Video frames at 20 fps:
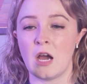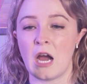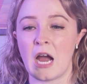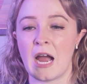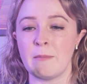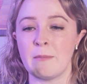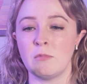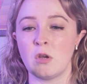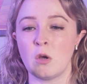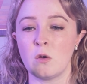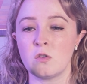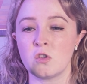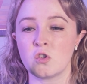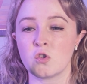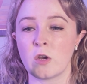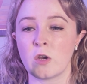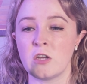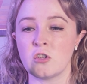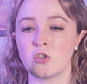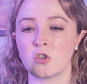I'm no
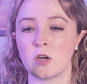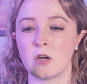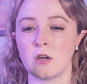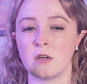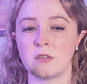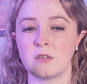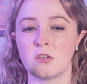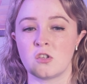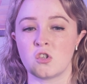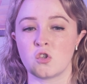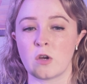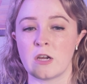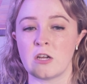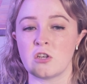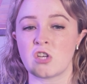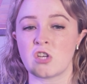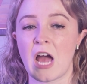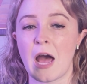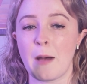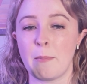stranger to
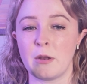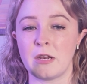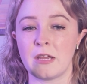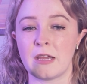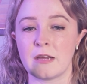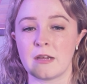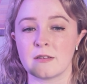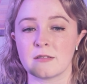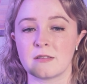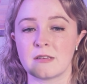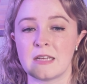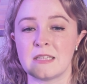strange happenings and